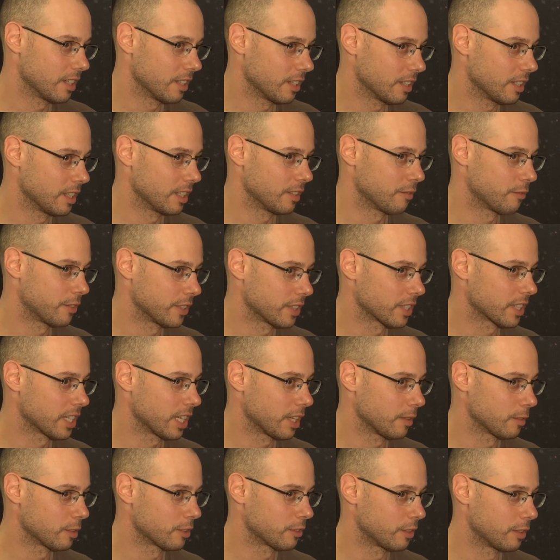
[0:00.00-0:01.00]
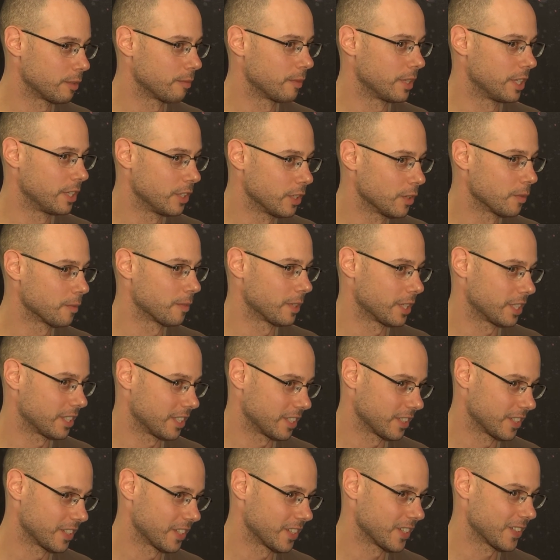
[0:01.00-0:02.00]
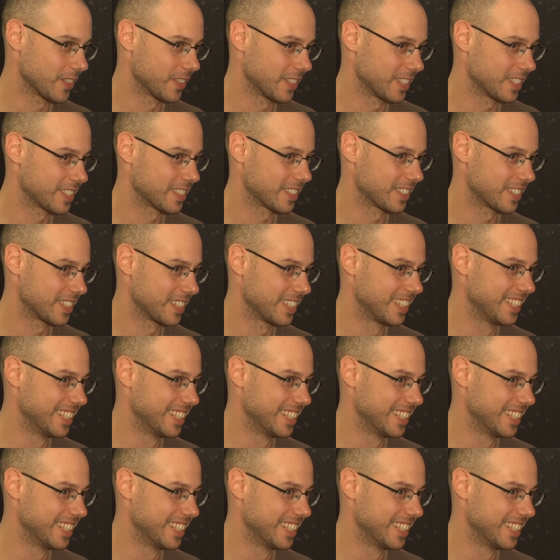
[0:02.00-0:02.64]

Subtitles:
If it comes from a human, you know, it's...